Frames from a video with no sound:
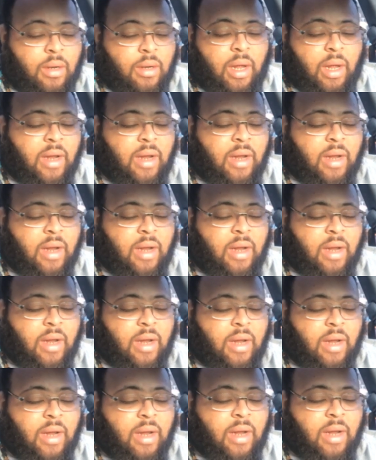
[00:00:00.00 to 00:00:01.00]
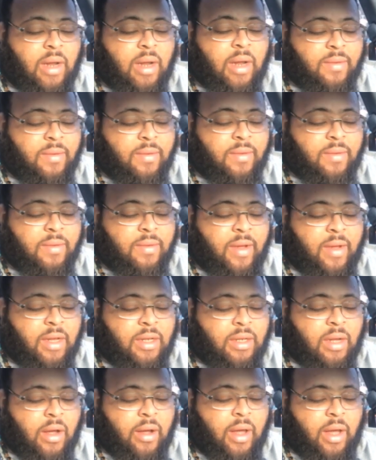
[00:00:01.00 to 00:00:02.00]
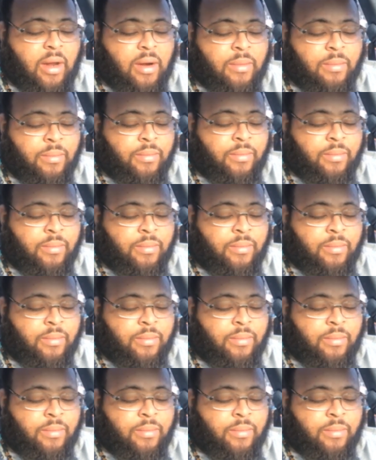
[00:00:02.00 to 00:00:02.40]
The end of the age of Esau, Edom.